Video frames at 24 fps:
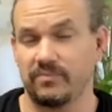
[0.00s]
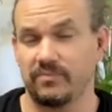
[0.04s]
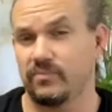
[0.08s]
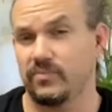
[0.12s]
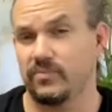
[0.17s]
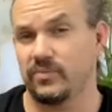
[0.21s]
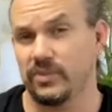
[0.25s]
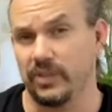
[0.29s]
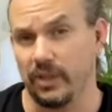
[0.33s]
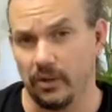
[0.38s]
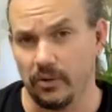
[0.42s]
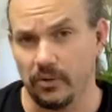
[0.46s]

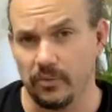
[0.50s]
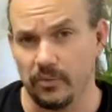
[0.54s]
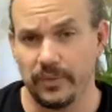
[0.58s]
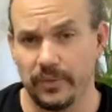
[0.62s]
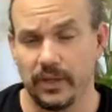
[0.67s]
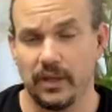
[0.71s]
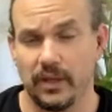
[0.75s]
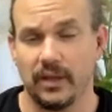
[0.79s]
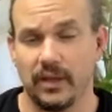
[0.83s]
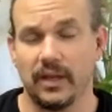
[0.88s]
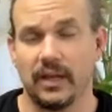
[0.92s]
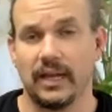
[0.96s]
So
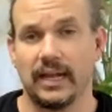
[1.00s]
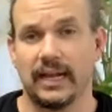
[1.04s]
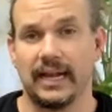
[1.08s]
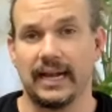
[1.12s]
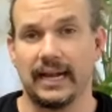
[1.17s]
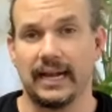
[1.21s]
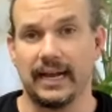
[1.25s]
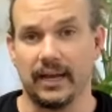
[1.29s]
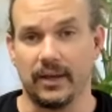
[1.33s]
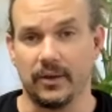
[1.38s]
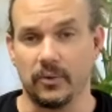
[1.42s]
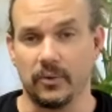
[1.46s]

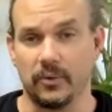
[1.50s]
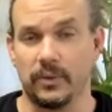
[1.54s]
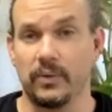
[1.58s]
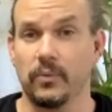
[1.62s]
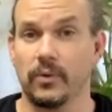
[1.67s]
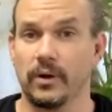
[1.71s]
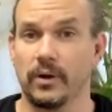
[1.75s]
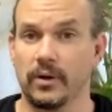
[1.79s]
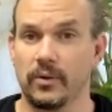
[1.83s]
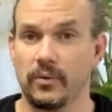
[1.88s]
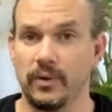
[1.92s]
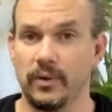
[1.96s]
how do we
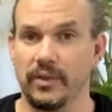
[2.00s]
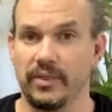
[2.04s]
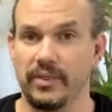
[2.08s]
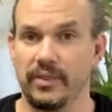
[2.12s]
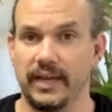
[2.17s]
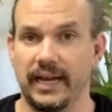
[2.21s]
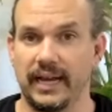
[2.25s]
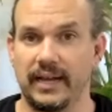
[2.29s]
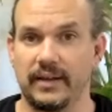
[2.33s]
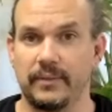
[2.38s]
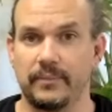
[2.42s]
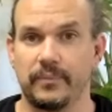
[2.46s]
work with
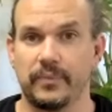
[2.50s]
that?